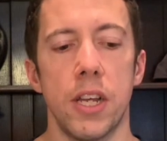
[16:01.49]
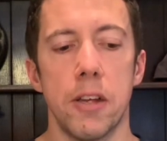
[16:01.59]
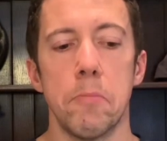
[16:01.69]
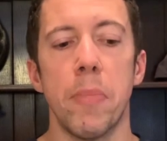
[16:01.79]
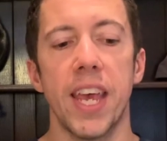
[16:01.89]

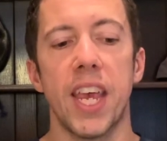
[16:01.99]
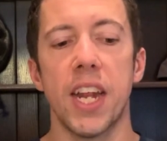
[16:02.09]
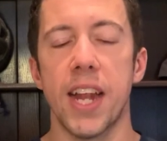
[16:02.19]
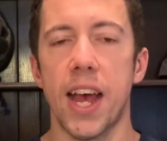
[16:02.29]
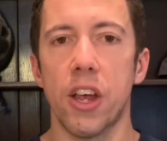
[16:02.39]
making
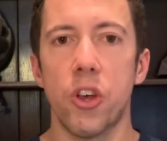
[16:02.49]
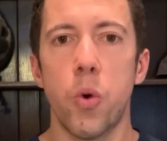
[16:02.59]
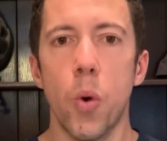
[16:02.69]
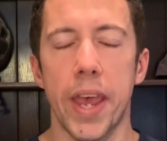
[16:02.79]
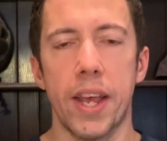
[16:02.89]
that
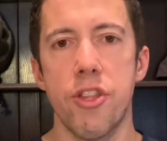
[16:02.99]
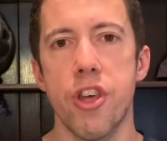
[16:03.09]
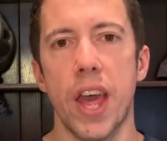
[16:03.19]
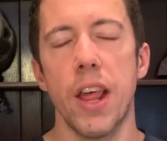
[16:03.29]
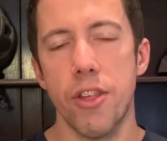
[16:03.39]
quick
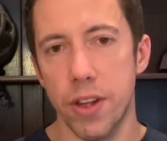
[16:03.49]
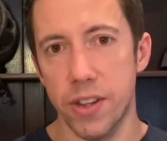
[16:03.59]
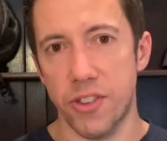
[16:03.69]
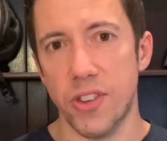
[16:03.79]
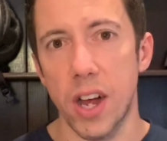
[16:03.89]
change at the
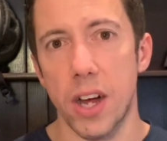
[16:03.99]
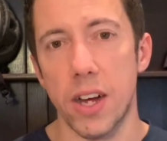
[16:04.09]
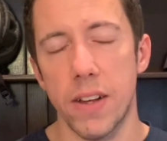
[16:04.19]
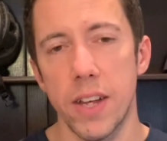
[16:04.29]
start